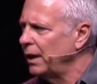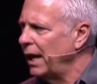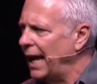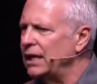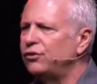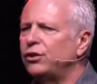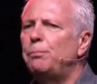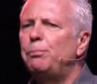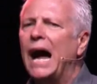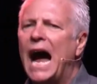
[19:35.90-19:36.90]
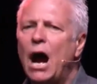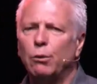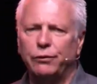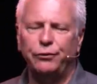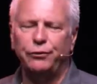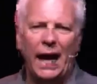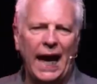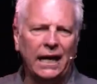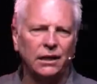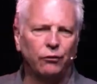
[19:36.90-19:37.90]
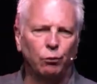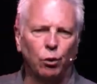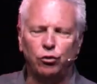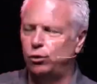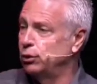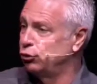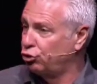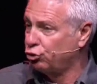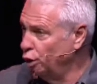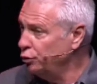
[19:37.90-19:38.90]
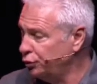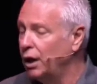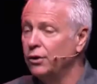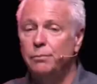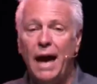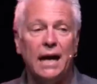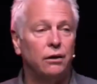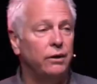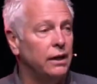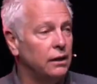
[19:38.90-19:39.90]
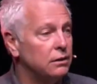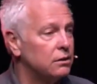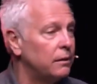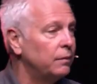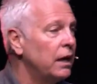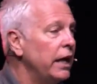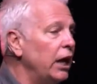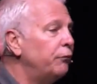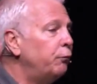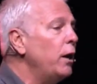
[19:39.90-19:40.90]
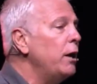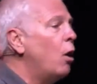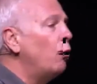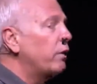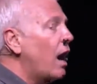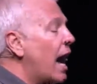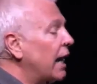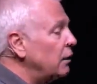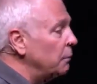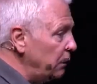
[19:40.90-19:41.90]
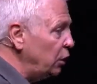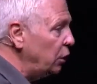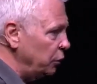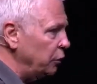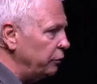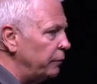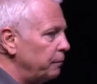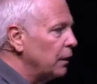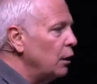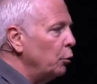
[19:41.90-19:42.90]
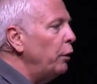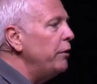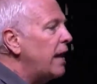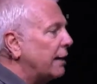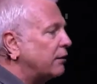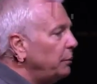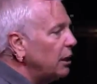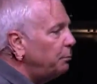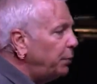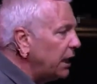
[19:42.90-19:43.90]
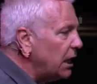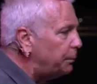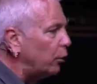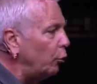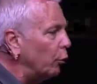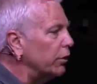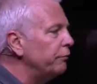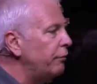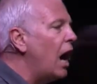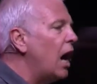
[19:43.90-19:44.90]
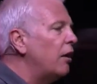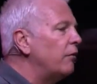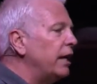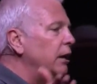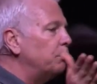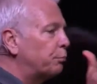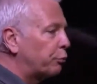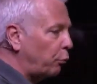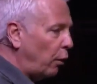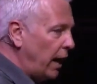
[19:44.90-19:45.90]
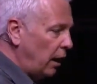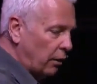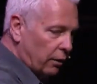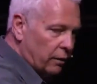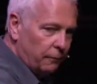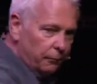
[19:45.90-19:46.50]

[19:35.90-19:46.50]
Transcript: And it's a powerful act of worship. The truth of the matter is, if we want God to move, we've got to be a people who are involved in prayer